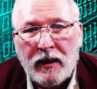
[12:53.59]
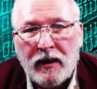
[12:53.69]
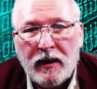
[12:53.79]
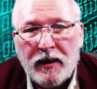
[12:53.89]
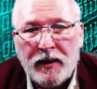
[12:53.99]

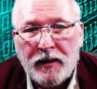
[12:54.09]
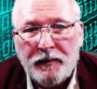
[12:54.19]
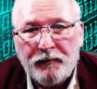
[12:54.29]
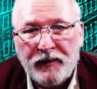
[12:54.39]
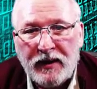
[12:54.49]

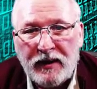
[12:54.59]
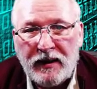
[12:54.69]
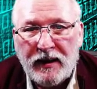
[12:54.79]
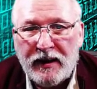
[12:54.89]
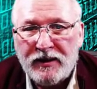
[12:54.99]

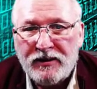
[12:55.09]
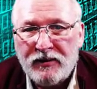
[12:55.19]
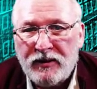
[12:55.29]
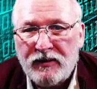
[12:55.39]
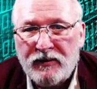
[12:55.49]

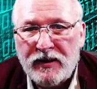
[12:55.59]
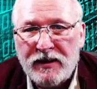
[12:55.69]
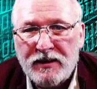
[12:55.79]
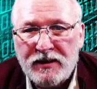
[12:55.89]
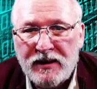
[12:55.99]
ENS33
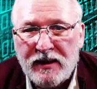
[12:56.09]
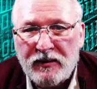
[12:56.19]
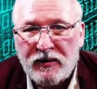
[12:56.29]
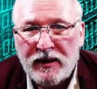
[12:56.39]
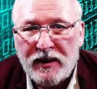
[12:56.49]
is the
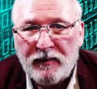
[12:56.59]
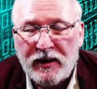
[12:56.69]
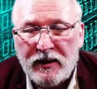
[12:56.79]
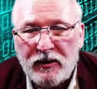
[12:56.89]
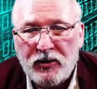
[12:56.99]
standard name
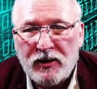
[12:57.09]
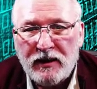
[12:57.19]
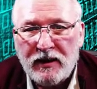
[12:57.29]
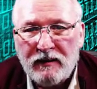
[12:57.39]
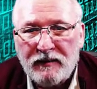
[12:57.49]
that it usually
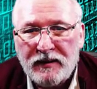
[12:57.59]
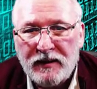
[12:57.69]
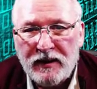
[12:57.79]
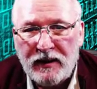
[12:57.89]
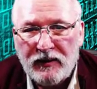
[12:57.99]
gives
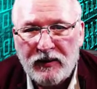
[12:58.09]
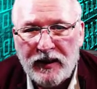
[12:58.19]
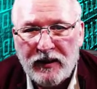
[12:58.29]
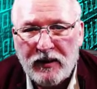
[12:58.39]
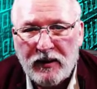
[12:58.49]
an
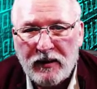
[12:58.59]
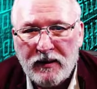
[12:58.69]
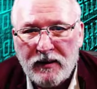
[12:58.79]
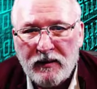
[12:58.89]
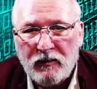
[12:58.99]
Ethernet
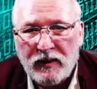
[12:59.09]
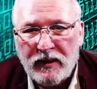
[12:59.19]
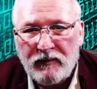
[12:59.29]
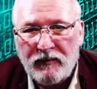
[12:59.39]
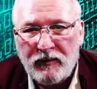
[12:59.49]
card, and it will
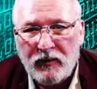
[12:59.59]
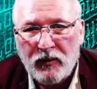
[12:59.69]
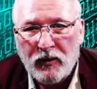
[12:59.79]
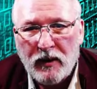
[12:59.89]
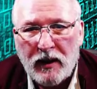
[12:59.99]
give
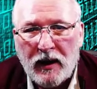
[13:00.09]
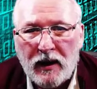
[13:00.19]
your